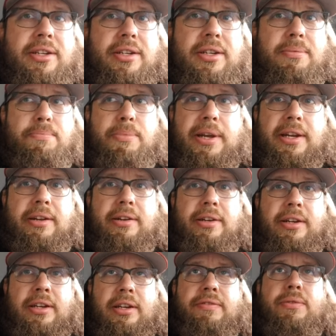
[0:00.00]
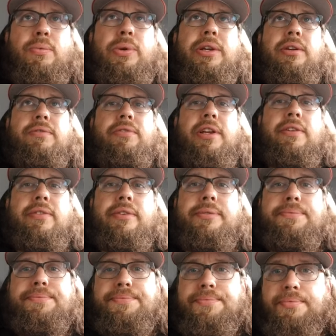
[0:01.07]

It made it an even weaker flavor.